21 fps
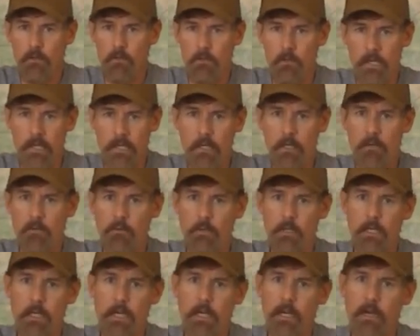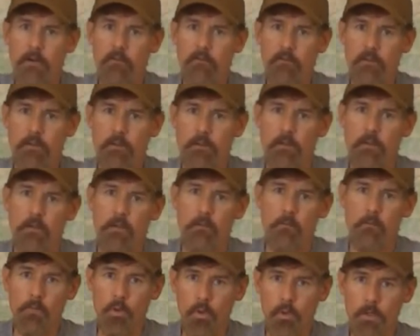Now we have
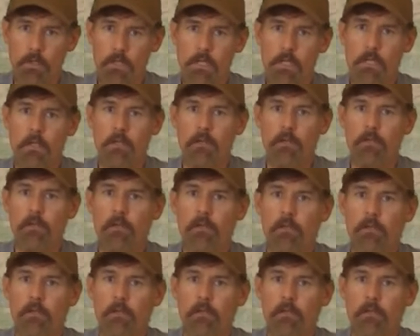more deer,